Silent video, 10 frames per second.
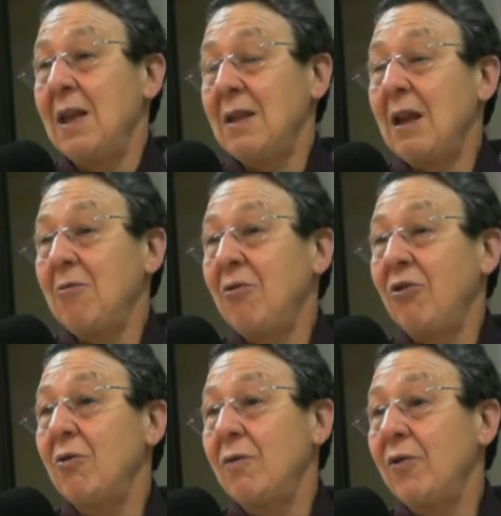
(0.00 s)
that
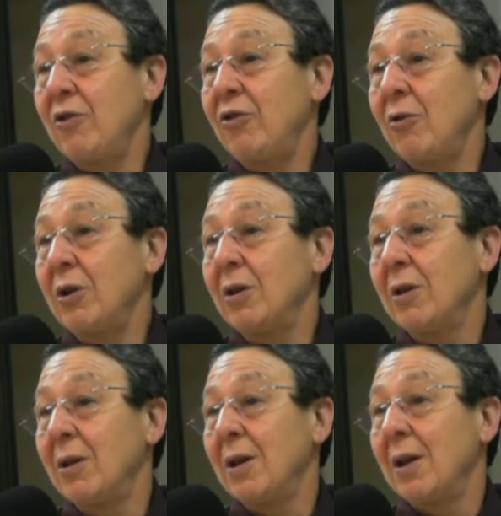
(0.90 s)
was good for the soil.
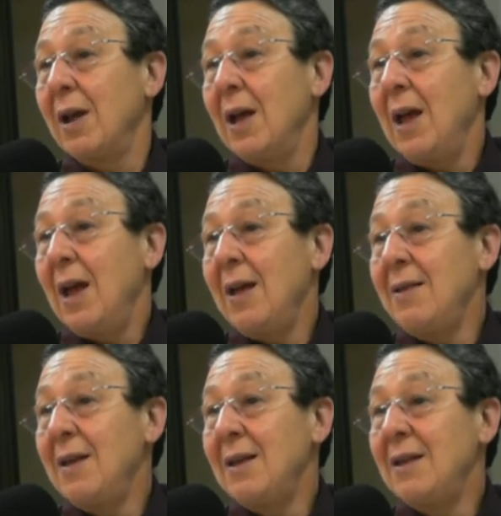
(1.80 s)

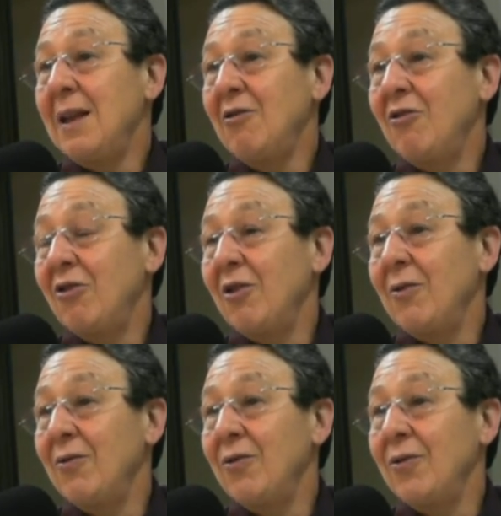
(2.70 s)
And that
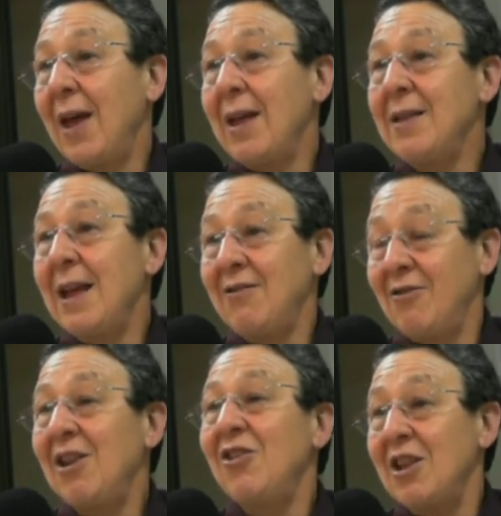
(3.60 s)

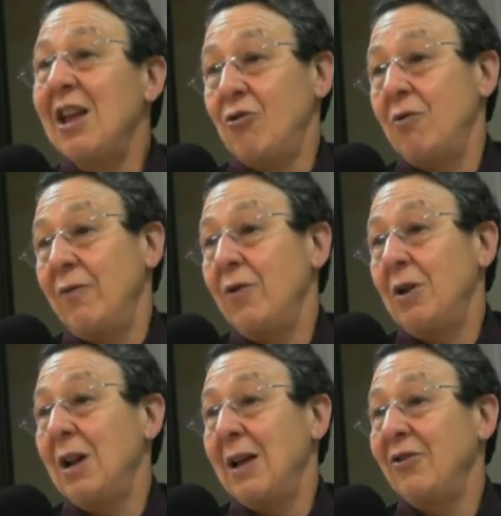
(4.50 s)
is natural
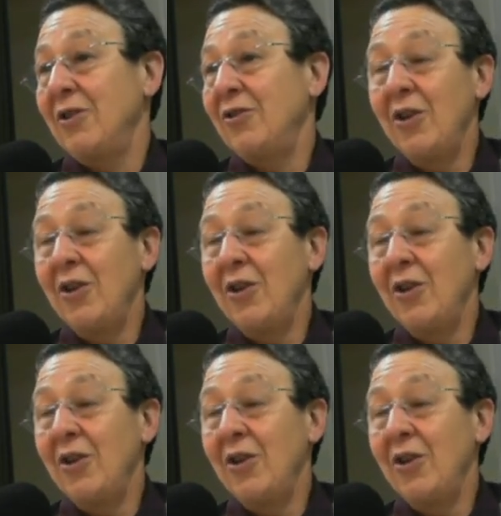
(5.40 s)
fertilizer.